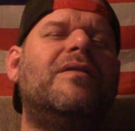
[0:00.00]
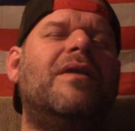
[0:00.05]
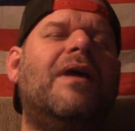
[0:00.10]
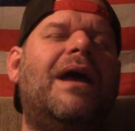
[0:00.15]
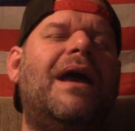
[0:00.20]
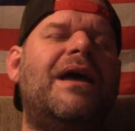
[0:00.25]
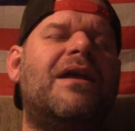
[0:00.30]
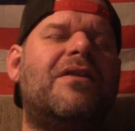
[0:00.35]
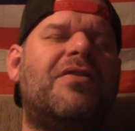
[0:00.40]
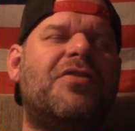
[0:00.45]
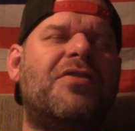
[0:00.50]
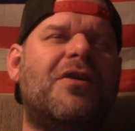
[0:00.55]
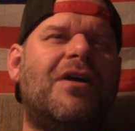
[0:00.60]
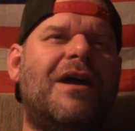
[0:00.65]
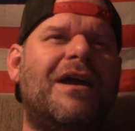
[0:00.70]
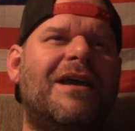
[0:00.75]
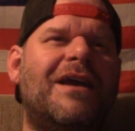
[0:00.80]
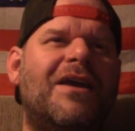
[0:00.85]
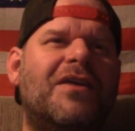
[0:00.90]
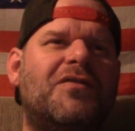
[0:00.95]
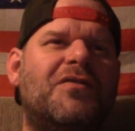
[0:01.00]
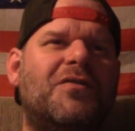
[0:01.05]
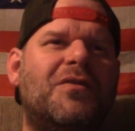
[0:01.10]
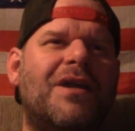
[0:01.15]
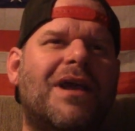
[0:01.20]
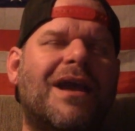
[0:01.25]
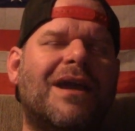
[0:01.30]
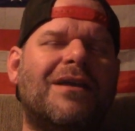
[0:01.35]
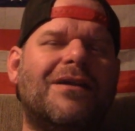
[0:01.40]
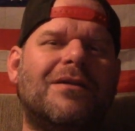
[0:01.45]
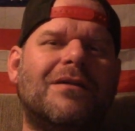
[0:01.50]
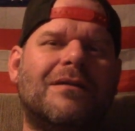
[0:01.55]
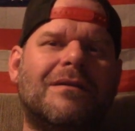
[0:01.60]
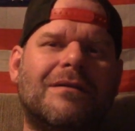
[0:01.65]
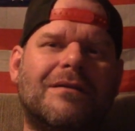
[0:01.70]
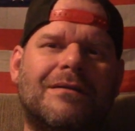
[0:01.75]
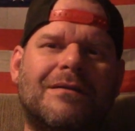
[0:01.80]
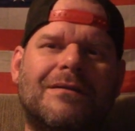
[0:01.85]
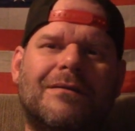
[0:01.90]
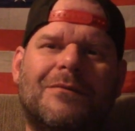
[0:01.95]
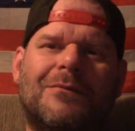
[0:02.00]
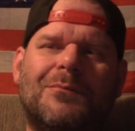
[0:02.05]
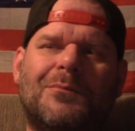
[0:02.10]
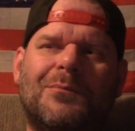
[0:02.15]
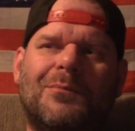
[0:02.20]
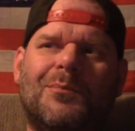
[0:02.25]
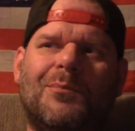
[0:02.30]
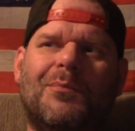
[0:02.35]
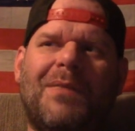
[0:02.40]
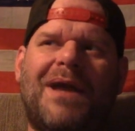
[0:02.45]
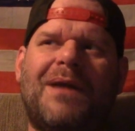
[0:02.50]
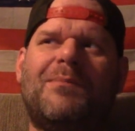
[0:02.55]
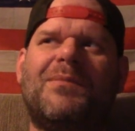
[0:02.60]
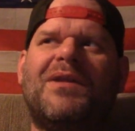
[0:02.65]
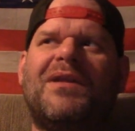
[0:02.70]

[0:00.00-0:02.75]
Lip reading: I had a thought yesterday, made